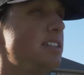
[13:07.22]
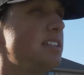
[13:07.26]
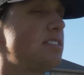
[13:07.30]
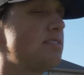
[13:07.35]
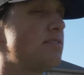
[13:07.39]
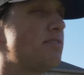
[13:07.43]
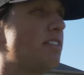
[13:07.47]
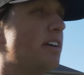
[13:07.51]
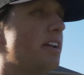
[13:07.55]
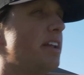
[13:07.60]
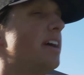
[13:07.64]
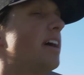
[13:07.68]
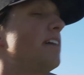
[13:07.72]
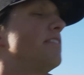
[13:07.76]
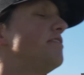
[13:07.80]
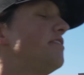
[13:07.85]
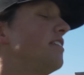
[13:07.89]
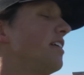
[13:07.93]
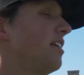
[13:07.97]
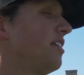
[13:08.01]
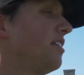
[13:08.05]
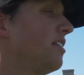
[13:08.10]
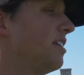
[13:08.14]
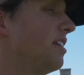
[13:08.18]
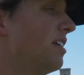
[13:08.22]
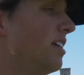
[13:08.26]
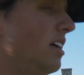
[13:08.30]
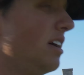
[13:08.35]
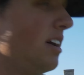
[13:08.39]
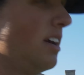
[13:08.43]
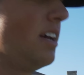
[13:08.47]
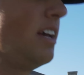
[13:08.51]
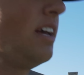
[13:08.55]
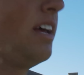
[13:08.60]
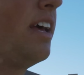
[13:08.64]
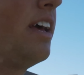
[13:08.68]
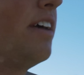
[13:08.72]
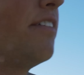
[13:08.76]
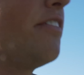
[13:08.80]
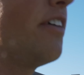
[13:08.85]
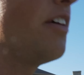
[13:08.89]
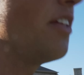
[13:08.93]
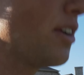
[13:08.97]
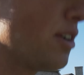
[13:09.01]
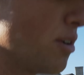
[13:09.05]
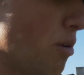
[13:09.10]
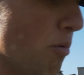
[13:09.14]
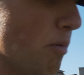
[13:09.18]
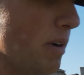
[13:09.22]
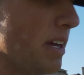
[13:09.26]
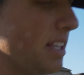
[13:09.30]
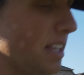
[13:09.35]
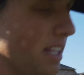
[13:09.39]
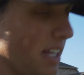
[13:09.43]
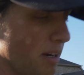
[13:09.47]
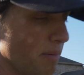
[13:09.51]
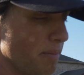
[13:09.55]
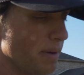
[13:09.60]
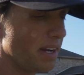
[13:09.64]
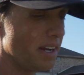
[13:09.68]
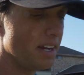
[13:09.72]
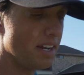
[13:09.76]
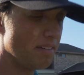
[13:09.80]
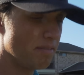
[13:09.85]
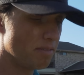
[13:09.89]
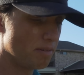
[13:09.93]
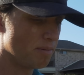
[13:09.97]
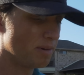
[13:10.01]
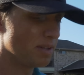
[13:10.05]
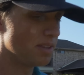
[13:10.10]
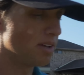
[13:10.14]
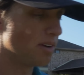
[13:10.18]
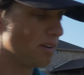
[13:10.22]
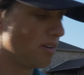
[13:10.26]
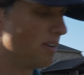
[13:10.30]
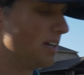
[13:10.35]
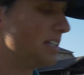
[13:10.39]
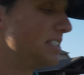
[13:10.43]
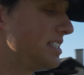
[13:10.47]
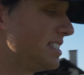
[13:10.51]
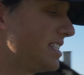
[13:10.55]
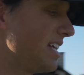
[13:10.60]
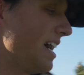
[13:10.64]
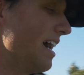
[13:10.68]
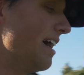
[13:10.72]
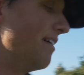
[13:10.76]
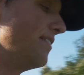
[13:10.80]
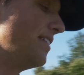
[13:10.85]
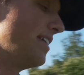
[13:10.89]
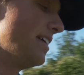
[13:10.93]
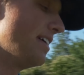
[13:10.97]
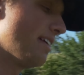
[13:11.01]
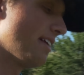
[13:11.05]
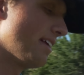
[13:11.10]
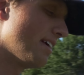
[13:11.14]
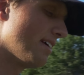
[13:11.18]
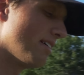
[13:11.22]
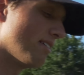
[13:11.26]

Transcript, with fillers: it, it's funny. I felt, I felt like a win there, but I didn't even win the hole. I just halved it.